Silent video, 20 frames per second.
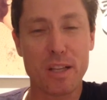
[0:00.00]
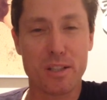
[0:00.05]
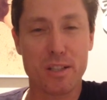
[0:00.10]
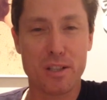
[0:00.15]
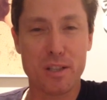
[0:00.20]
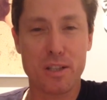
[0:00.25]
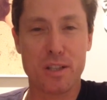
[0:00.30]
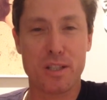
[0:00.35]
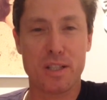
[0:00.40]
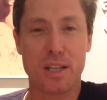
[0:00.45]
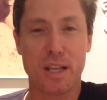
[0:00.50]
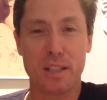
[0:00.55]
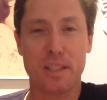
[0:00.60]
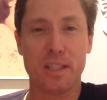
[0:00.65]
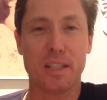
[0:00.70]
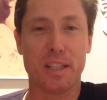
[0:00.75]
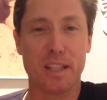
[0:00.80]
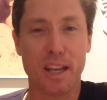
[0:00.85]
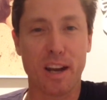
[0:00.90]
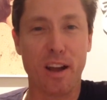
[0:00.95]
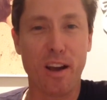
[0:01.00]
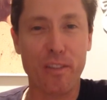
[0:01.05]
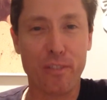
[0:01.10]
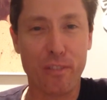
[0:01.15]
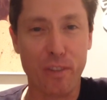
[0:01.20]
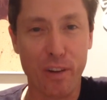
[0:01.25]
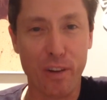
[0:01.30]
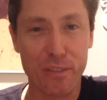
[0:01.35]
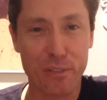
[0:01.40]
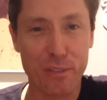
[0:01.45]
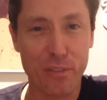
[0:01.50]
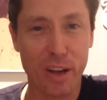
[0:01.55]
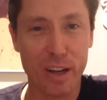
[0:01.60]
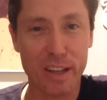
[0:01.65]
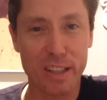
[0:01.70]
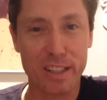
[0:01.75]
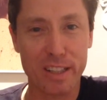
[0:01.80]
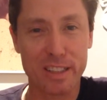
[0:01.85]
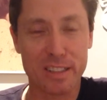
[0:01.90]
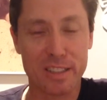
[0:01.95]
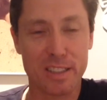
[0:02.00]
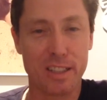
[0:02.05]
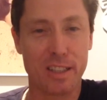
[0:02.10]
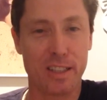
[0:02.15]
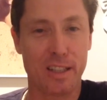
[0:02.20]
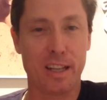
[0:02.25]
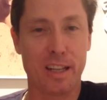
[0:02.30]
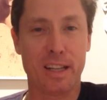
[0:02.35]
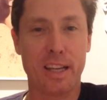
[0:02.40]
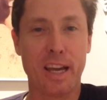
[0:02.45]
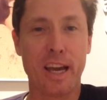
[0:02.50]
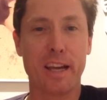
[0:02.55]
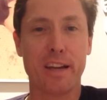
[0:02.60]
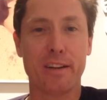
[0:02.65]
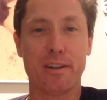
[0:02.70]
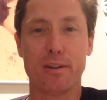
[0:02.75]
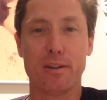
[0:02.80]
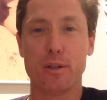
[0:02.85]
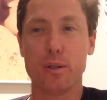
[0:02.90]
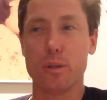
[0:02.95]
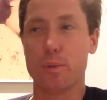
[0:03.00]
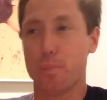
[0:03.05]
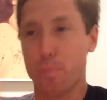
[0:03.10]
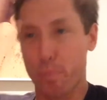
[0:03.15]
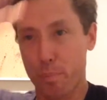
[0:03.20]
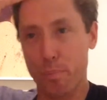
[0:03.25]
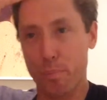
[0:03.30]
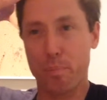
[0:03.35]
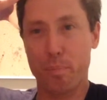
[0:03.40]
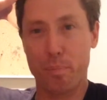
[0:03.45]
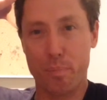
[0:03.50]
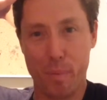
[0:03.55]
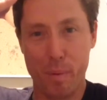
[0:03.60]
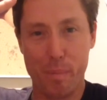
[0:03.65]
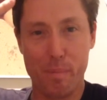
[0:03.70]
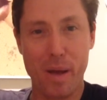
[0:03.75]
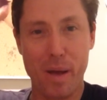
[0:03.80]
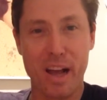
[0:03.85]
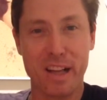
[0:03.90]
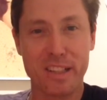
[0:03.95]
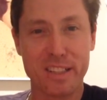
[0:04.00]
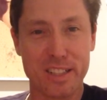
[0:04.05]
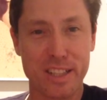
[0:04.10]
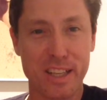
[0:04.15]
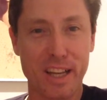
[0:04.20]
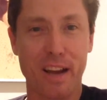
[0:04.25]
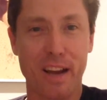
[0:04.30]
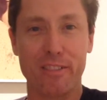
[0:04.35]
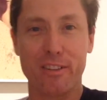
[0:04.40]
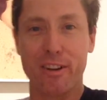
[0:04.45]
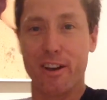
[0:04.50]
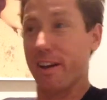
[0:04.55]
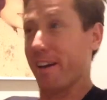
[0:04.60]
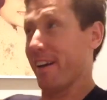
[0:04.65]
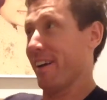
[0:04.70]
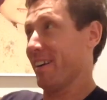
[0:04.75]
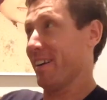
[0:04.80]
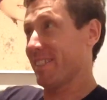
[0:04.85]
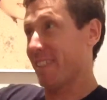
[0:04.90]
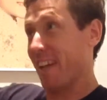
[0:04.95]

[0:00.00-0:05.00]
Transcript: just something that I find funny. It's a kangaroo's bouncing up, going